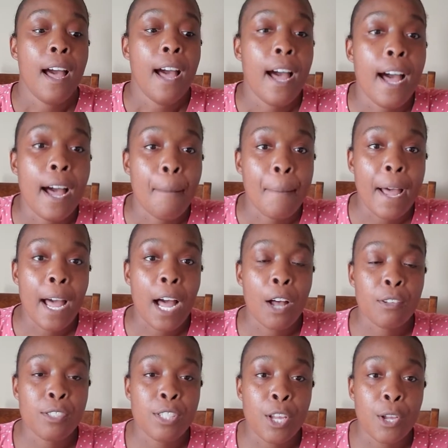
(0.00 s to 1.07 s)
I
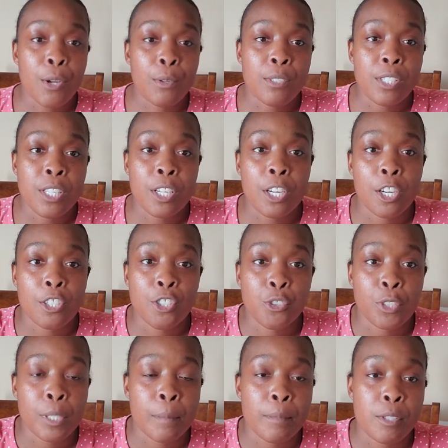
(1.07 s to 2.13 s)
also took a
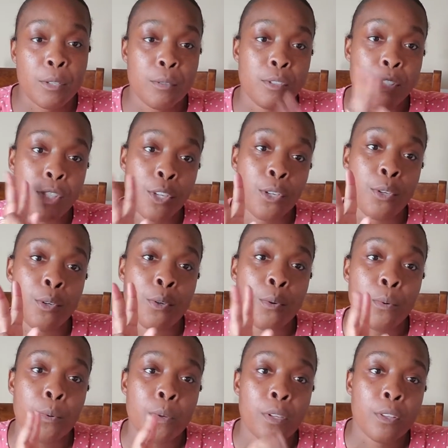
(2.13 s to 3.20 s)
trip to
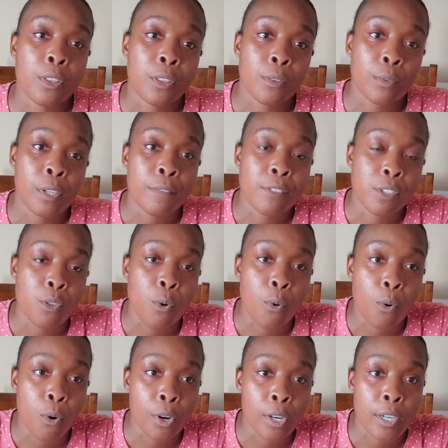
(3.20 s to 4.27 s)
2 thrift
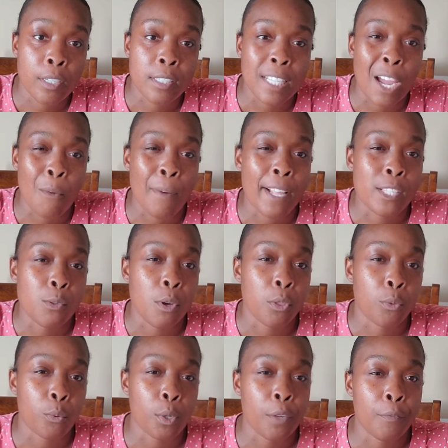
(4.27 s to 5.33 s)
stores. I went to
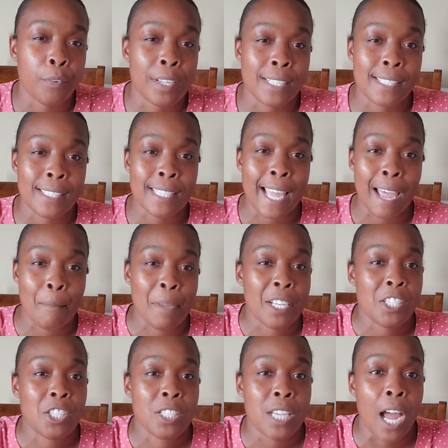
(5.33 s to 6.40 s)
a thrift
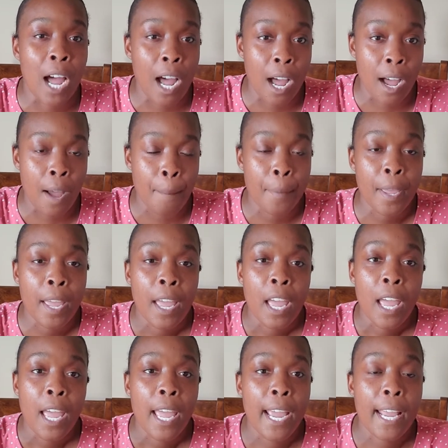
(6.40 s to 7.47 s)
consignment shop,
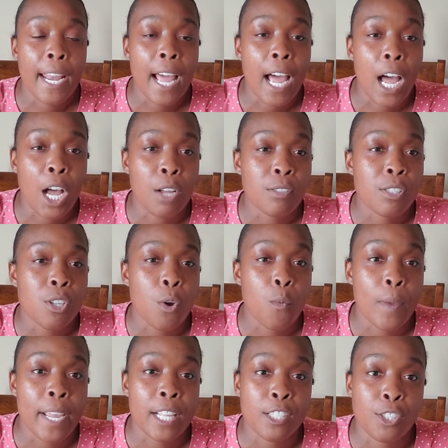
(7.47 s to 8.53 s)
and I also
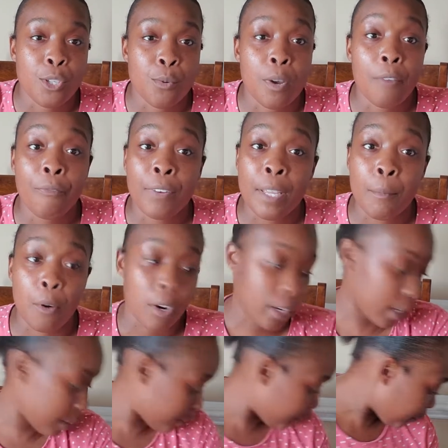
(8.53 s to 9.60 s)
went to a flea market.